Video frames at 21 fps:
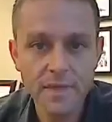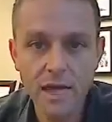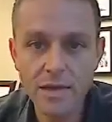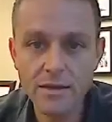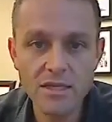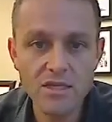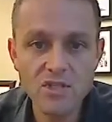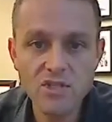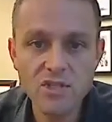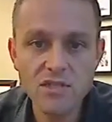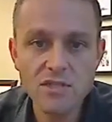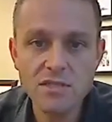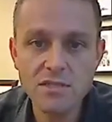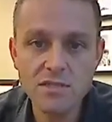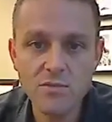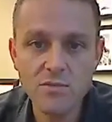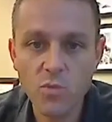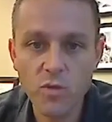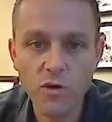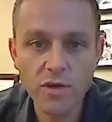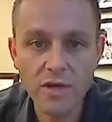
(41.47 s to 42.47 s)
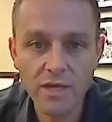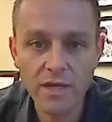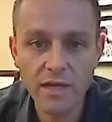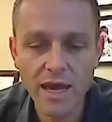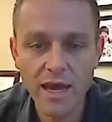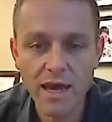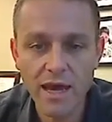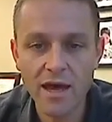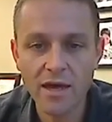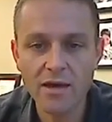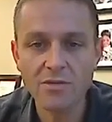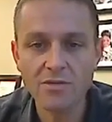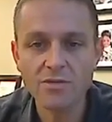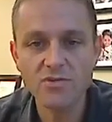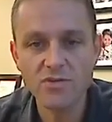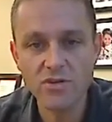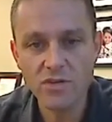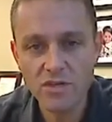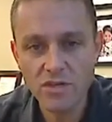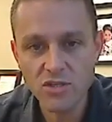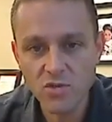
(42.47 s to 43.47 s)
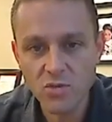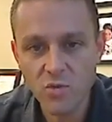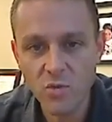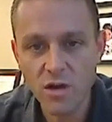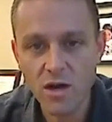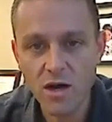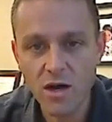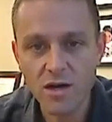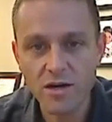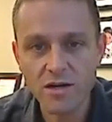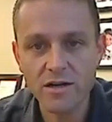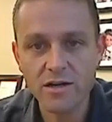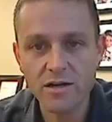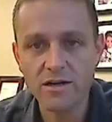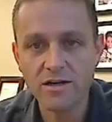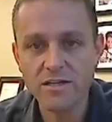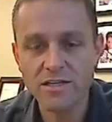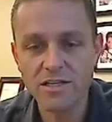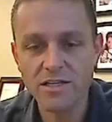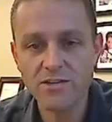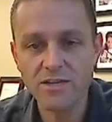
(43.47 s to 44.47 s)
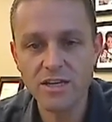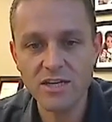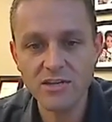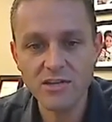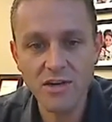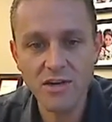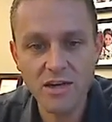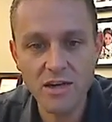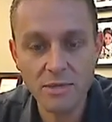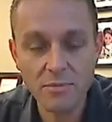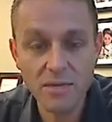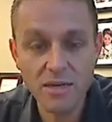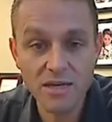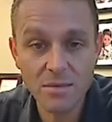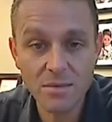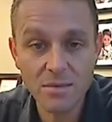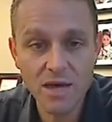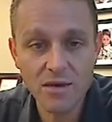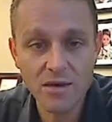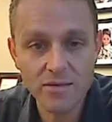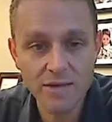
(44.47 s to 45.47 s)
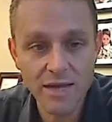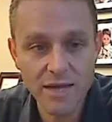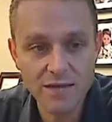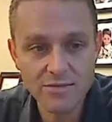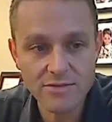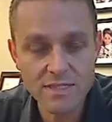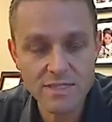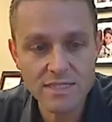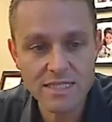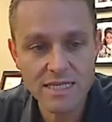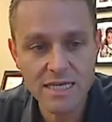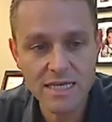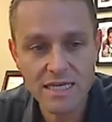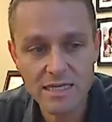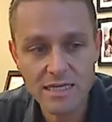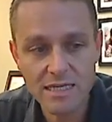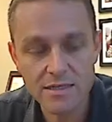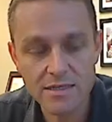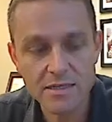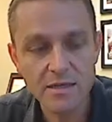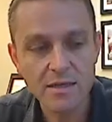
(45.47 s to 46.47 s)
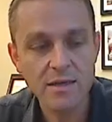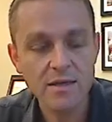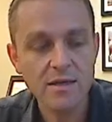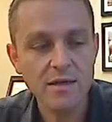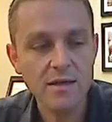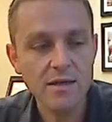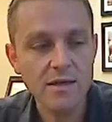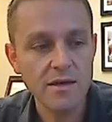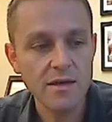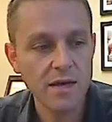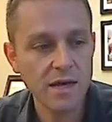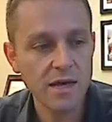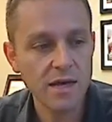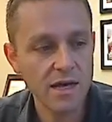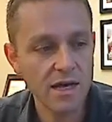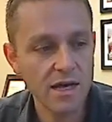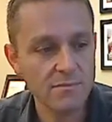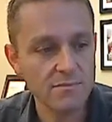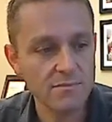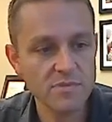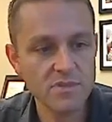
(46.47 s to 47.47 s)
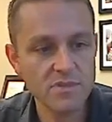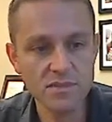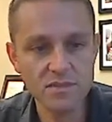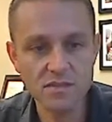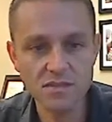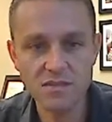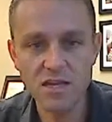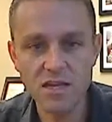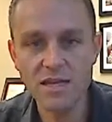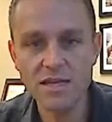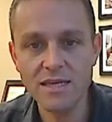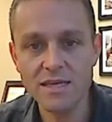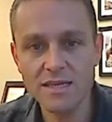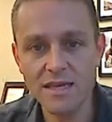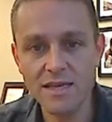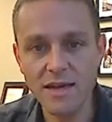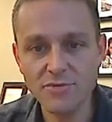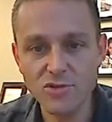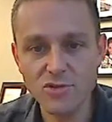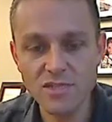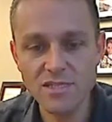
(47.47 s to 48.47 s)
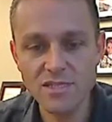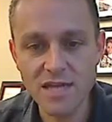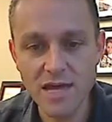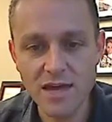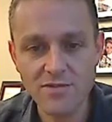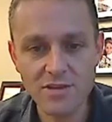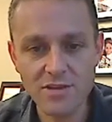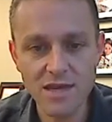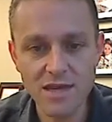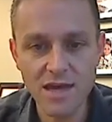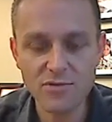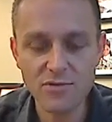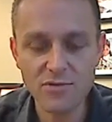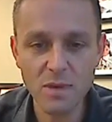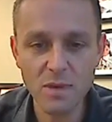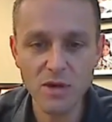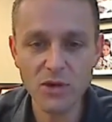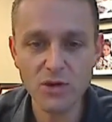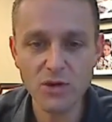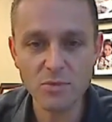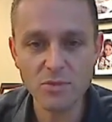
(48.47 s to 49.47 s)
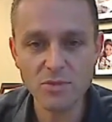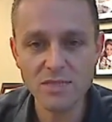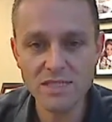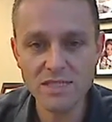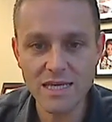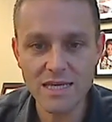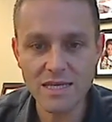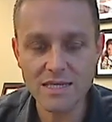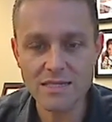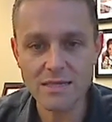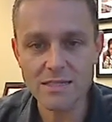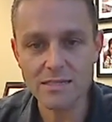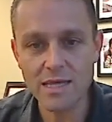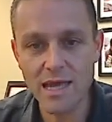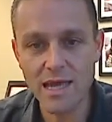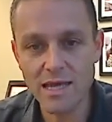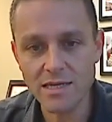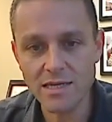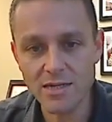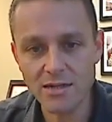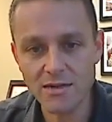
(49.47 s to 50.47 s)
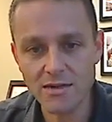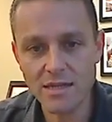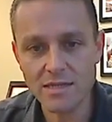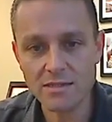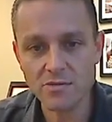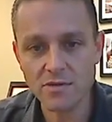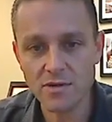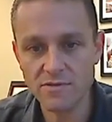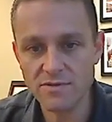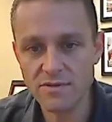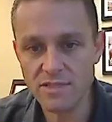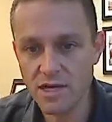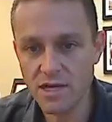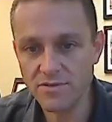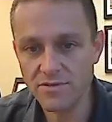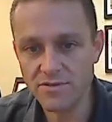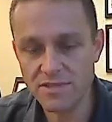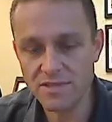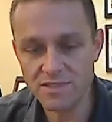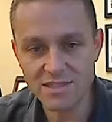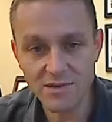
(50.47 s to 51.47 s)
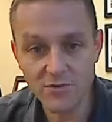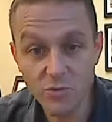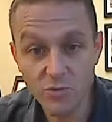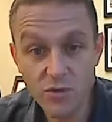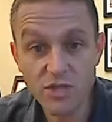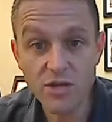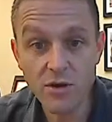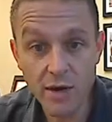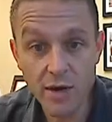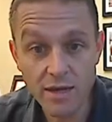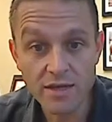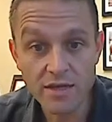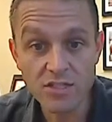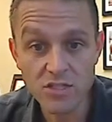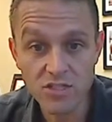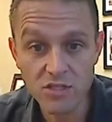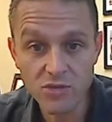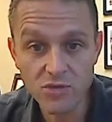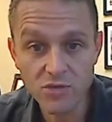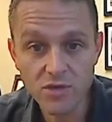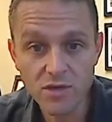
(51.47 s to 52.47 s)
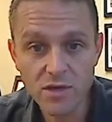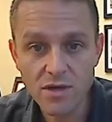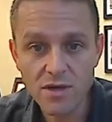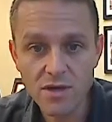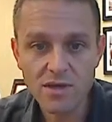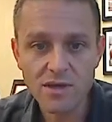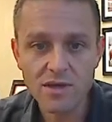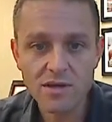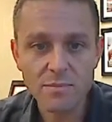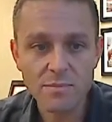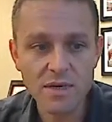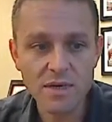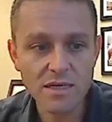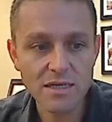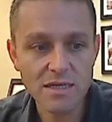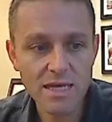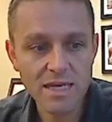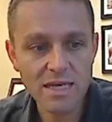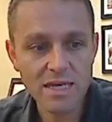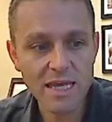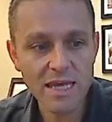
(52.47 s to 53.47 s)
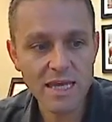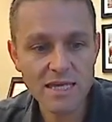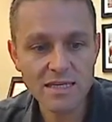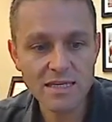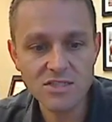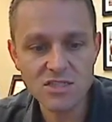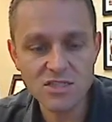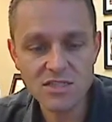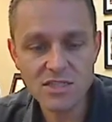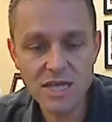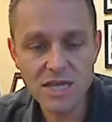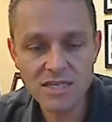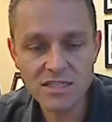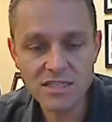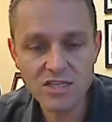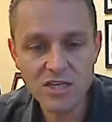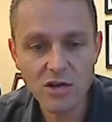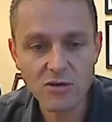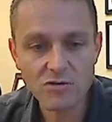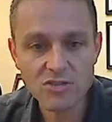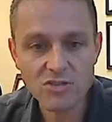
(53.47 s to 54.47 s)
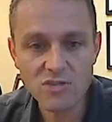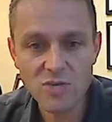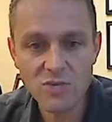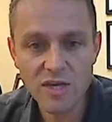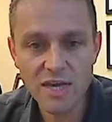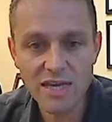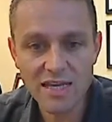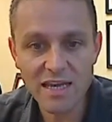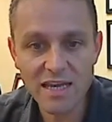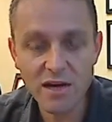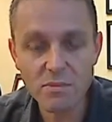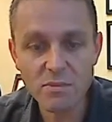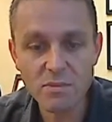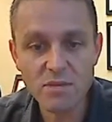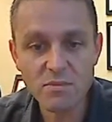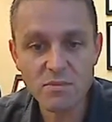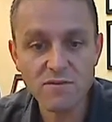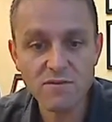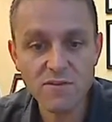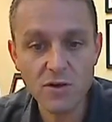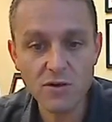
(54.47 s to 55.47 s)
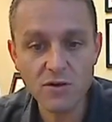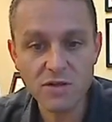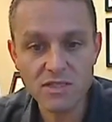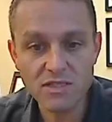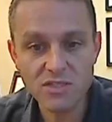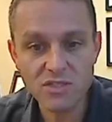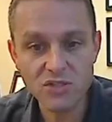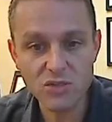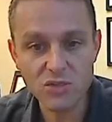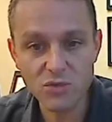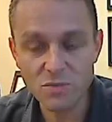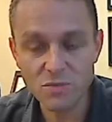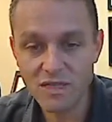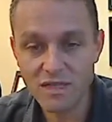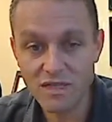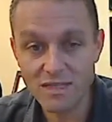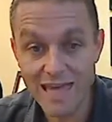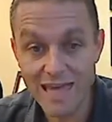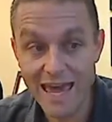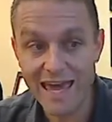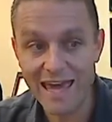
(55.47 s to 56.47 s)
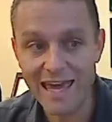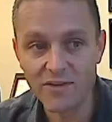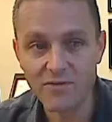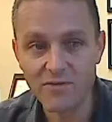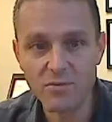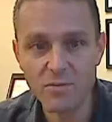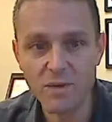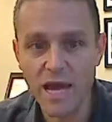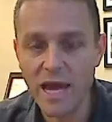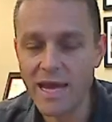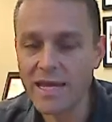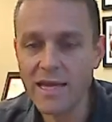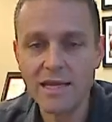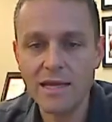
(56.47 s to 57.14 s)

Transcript: And it's just working out, drinking your water, I'm getting my 100 ounces in, not eating after 7, having my herbal tea instead, that sort of stuff, the stuff we know how to do. And again, just as coaches, we got to get our people focused too, because everybody,